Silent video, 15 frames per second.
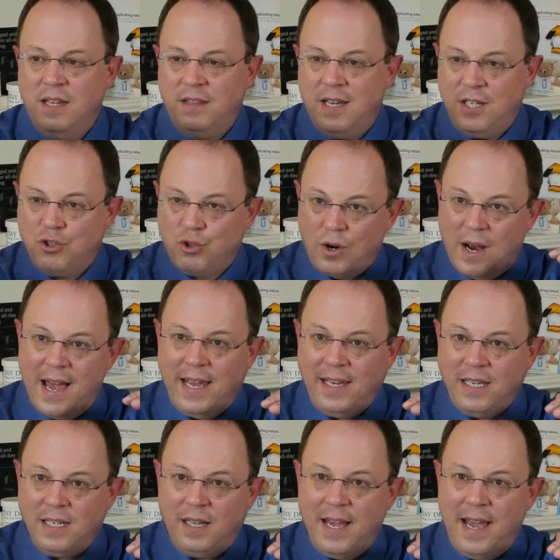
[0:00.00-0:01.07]
they
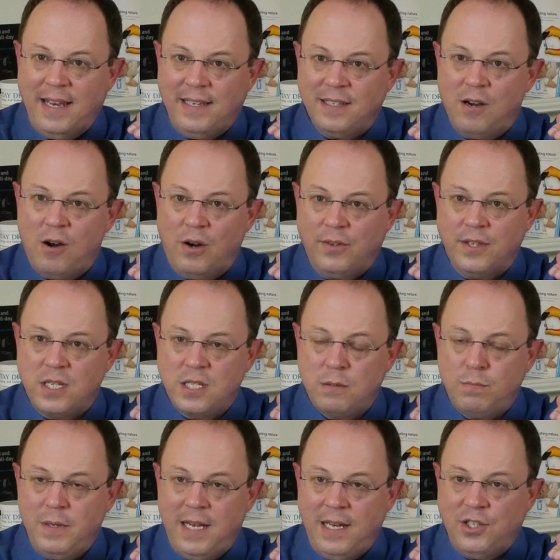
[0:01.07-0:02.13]
triangulate on the
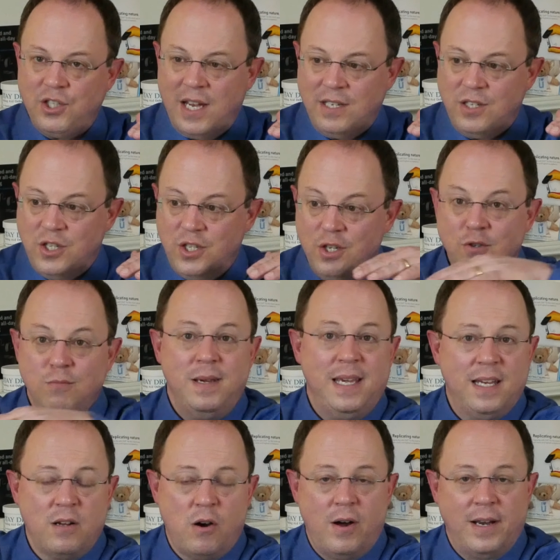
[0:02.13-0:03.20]
speech and zoom
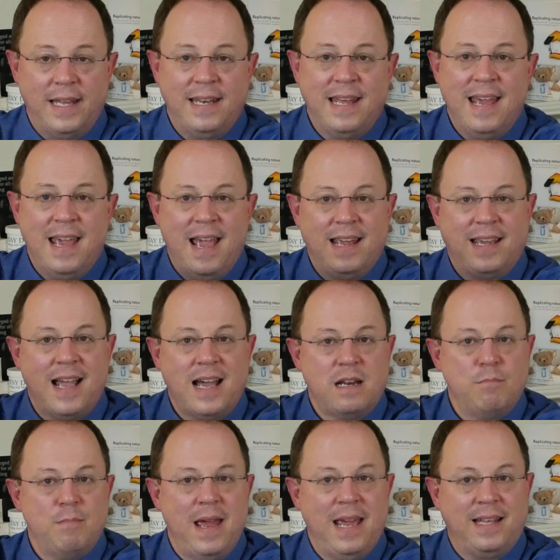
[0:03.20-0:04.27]
in on it and kind
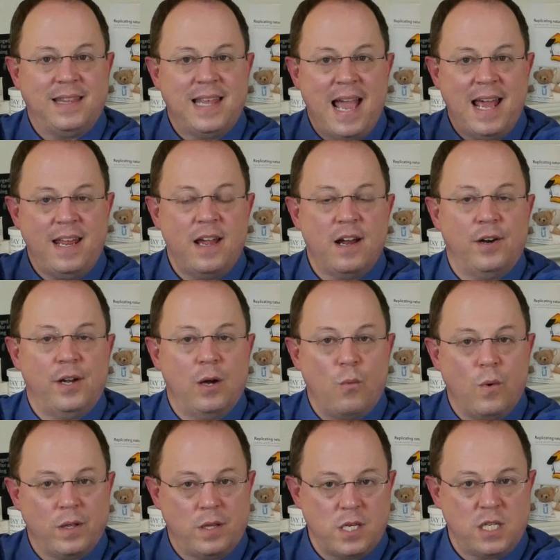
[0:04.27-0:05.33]
of make that area
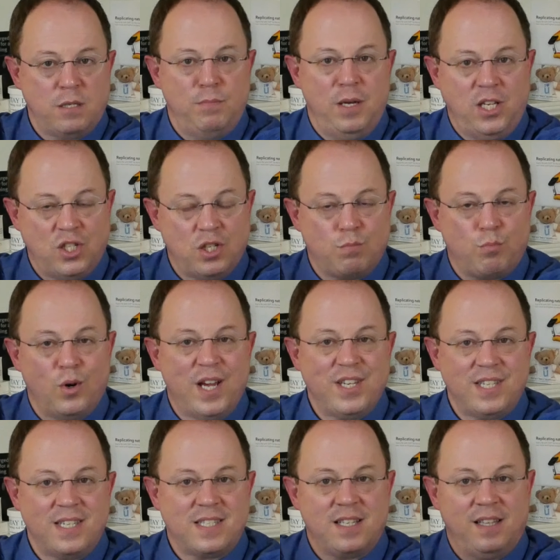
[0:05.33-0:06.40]
where the speech is
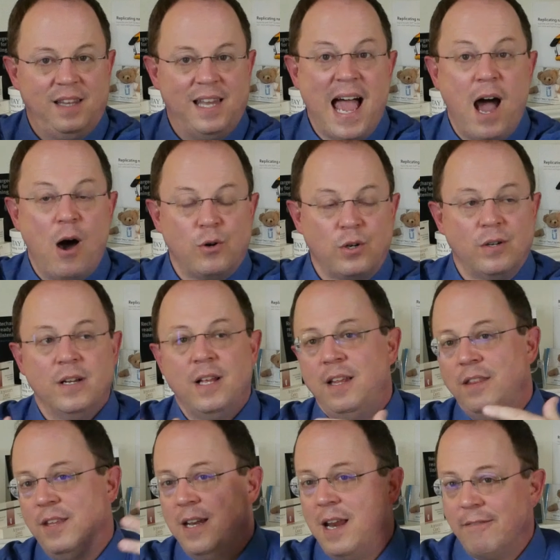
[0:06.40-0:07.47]
present louder
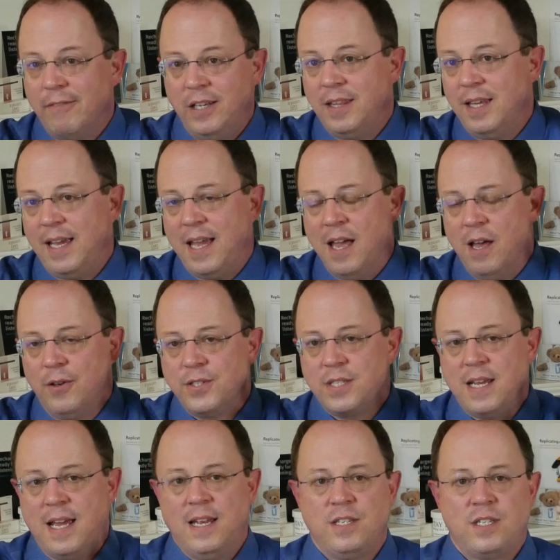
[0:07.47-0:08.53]
than everything
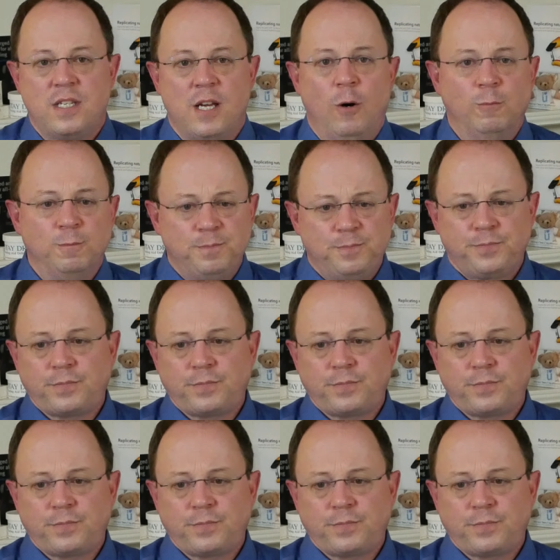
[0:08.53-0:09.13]
else. And so